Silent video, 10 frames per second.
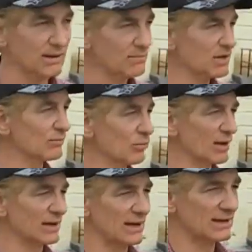I beat him
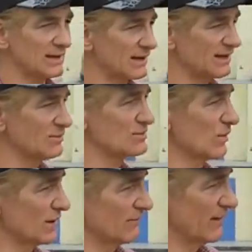running that day. And he was
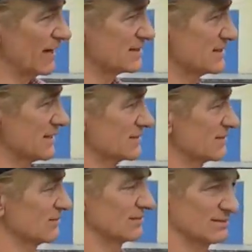one of the fastest kids
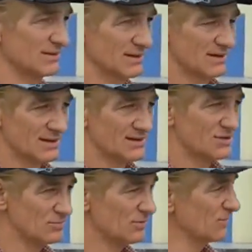in. He
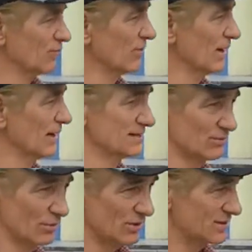said, "You beat me running." I
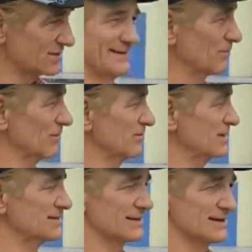said, "Well, you didn't step in the
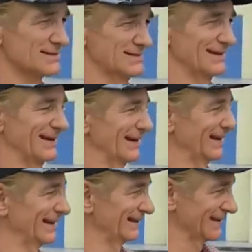bee's nest."
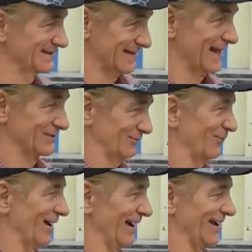Because that's
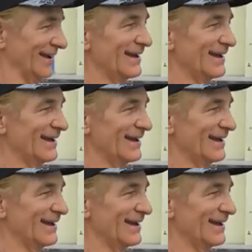why.